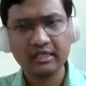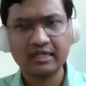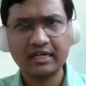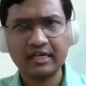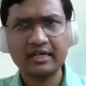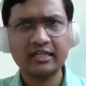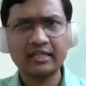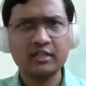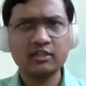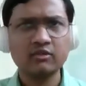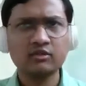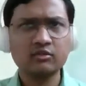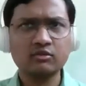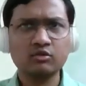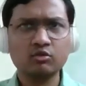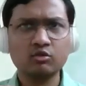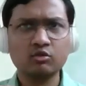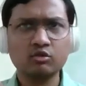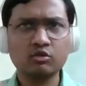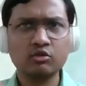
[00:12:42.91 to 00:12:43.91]

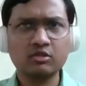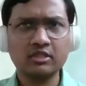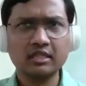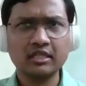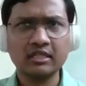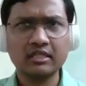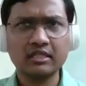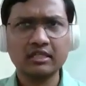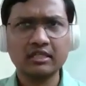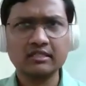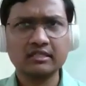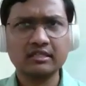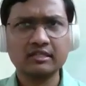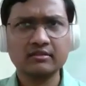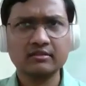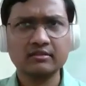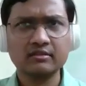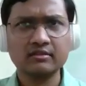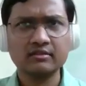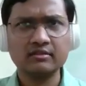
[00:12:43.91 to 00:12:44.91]
writing those things,
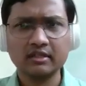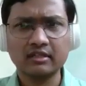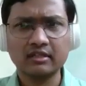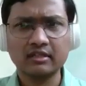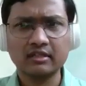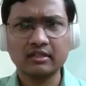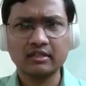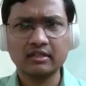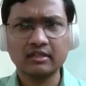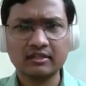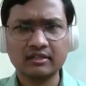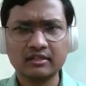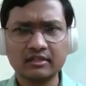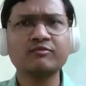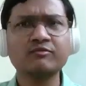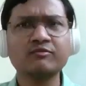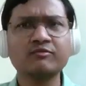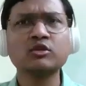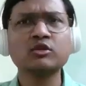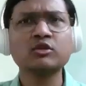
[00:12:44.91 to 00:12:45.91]
like you have
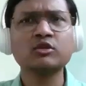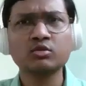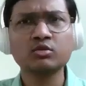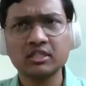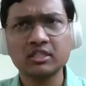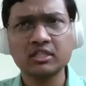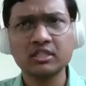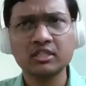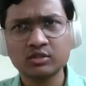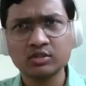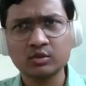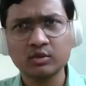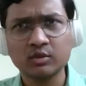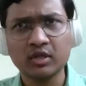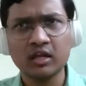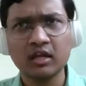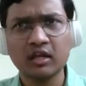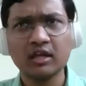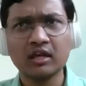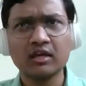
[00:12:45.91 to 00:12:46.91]
been through this, you
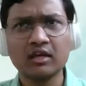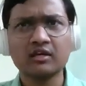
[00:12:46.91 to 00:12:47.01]
will,